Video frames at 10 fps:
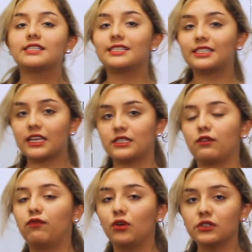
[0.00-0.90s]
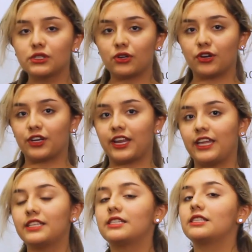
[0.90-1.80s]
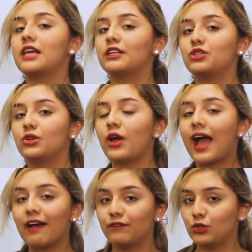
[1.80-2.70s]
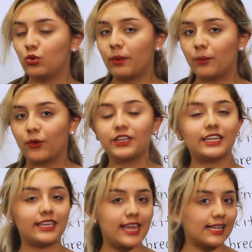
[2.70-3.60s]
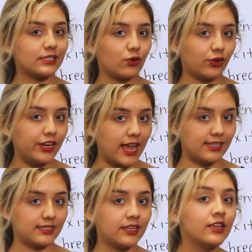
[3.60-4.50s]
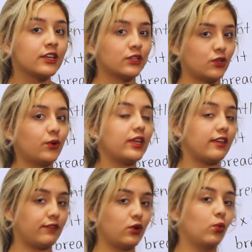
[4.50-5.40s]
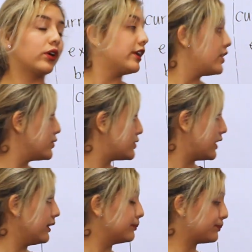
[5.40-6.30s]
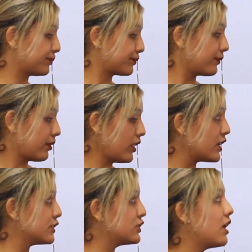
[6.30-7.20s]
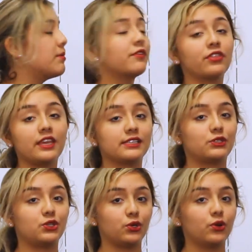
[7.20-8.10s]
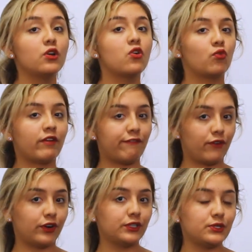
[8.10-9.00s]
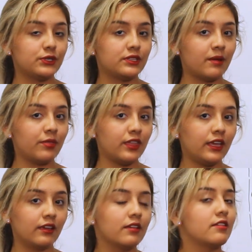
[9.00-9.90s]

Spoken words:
6 false cognates that you have to avoid, yes or yes. So if you were using some of these to refer to something,